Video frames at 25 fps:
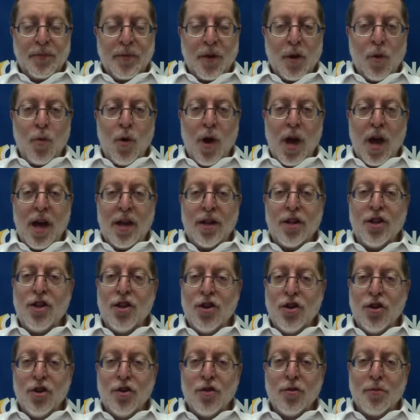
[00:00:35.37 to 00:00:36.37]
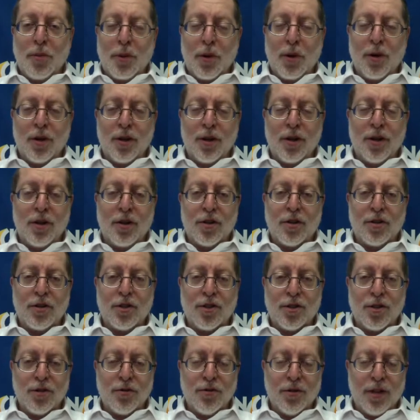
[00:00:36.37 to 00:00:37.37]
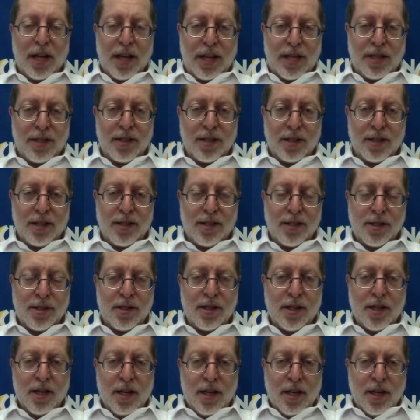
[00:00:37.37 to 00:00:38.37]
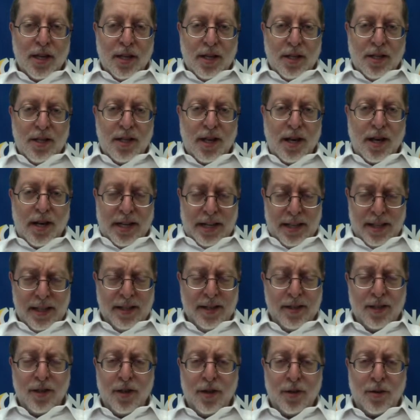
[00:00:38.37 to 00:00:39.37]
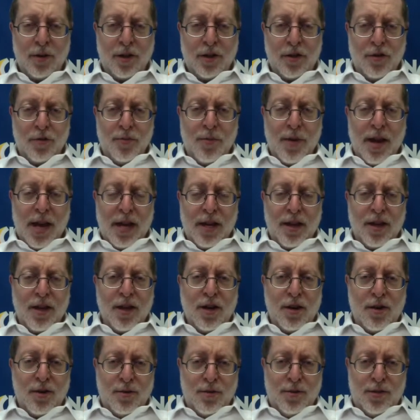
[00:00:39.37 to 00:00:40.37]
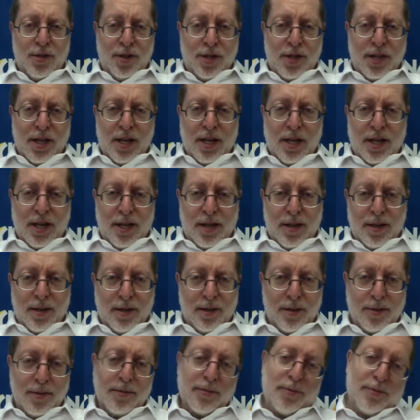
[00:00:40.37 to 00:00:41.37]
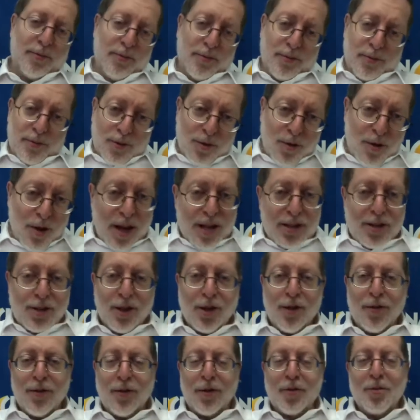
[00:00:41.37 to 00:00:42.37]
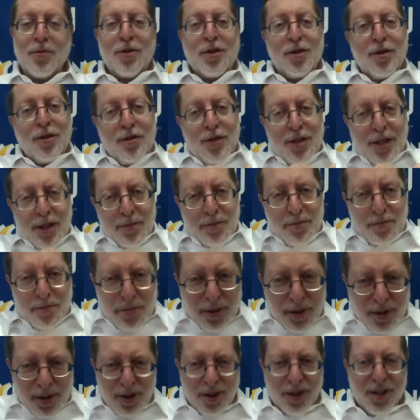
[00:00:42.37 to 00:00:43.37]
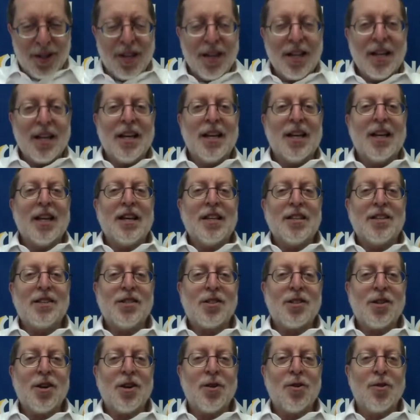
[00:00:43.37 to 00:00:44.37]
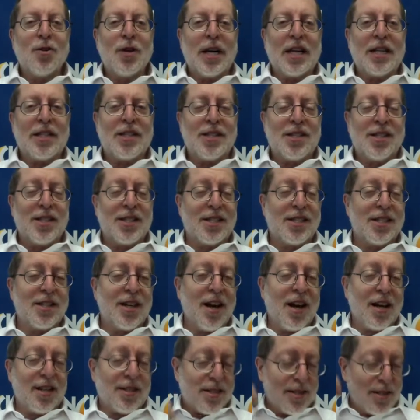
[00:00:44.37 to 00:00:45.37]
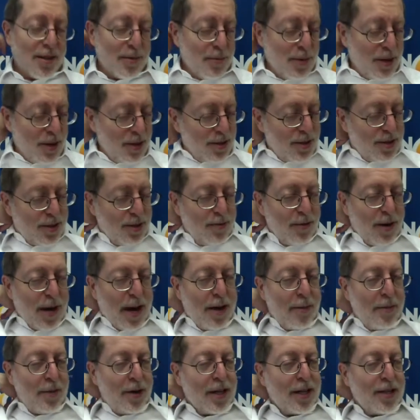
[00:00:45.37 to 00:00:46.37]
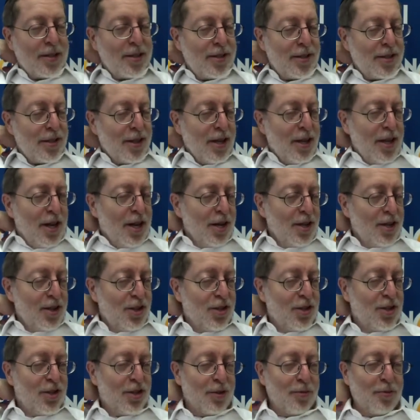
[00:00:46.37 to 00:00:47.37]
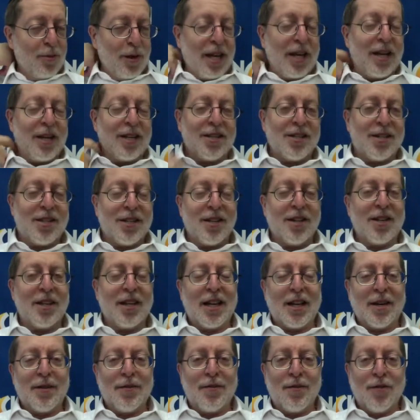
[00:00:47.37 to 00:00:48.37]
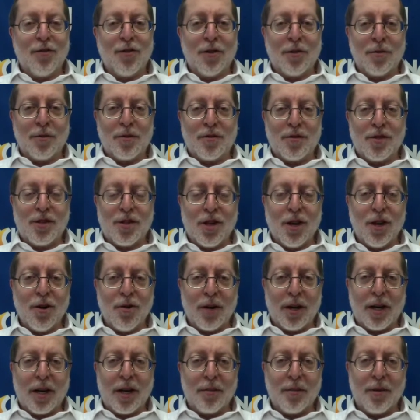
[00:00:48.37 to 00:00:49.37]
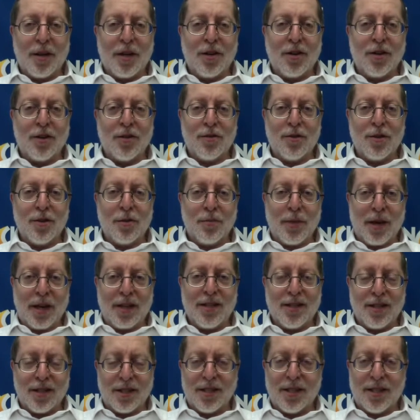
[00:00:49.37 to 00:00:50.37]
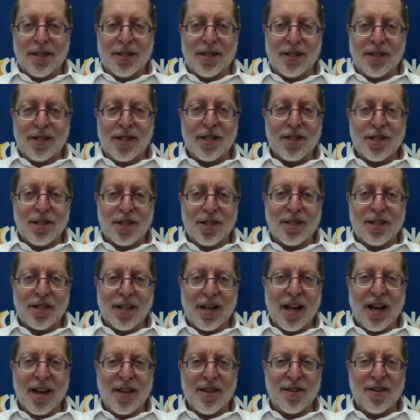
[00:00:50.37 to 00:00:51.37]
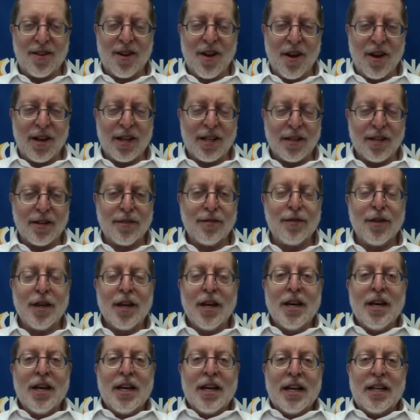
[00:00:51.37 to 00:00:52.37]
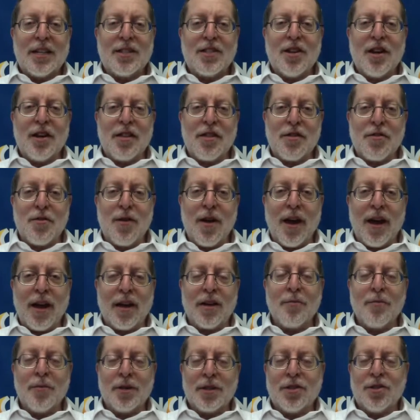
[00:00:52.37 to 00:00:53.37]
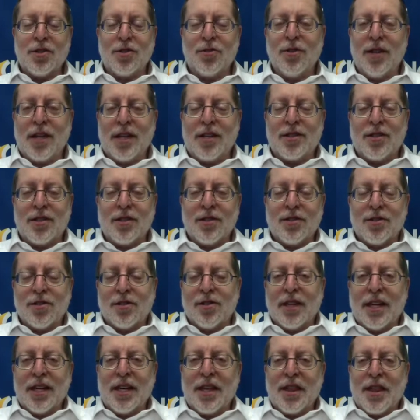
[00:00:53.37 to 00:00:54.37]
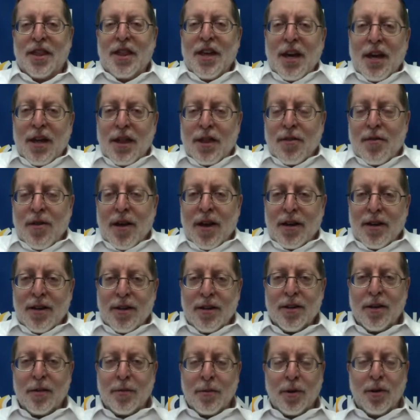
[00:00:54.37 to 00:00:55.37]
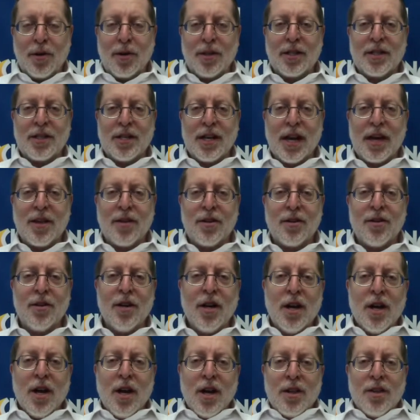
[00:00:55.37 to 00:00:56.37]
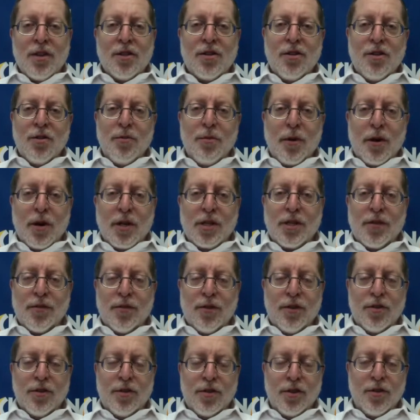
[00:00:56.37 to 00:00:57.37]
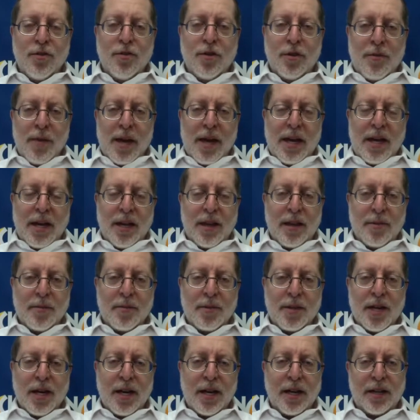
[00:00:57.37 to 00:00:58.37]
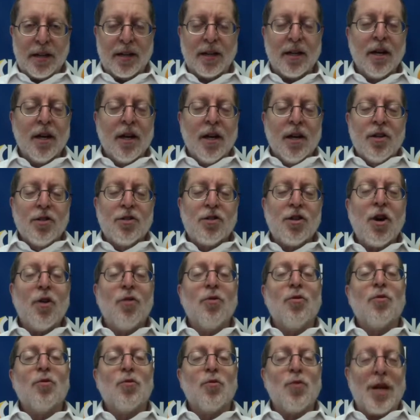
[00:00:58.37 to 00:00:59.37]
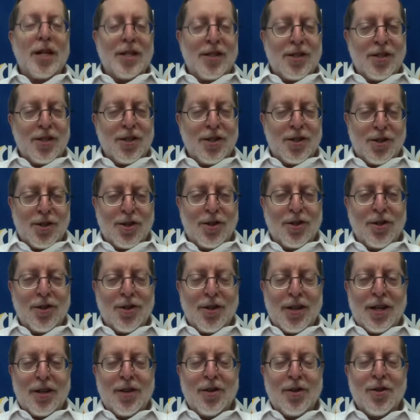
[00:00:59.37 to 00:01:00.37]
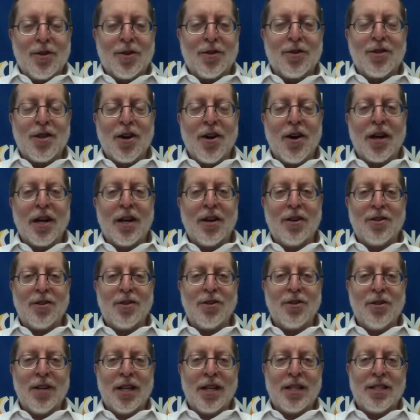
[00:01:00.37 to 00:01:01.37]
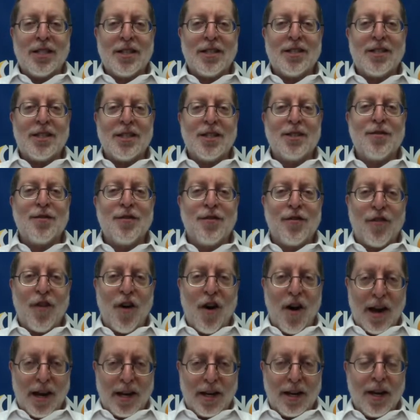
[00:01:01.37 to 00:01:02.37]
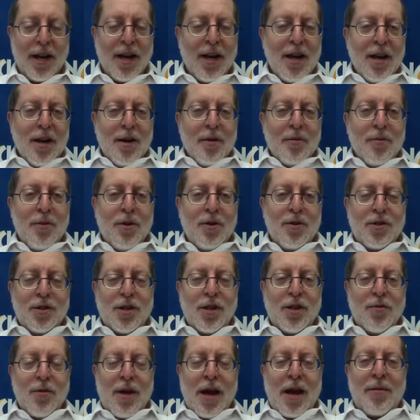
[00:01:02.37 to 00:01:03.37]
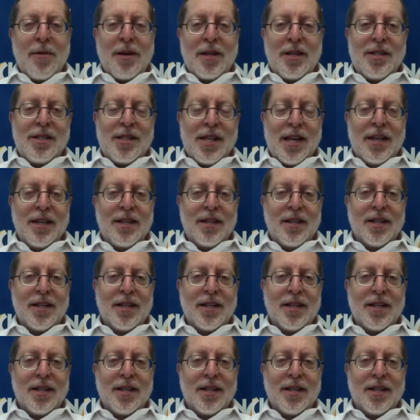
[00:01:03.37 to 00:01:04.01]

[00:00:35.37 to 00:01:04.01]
When you pull your shoelaces tight, you know, and you make those uh, crossover moves and pull, so it's discussed amongst the rabbis. Should we consider that a form of sewing? I mean, you're you're basically stitching together, kind of. It's not thread, but shoelaces are like thick thread, and they're pulling together the two parts of your shoe and making them tight. So rest assured that your tying your shoelaces is fine. Most of the rabbis say it